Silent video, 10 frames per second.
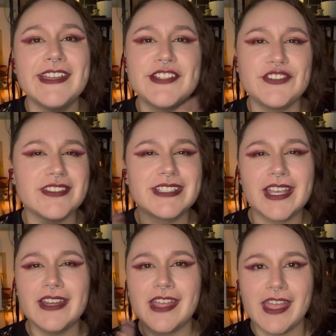just to
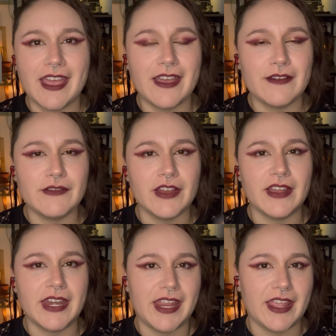kind of have
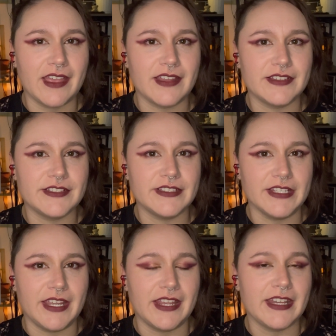on hand to
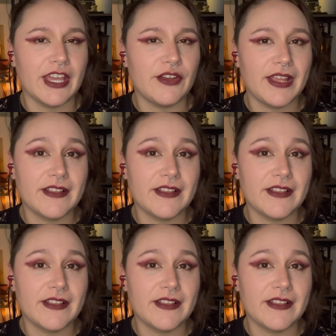hand out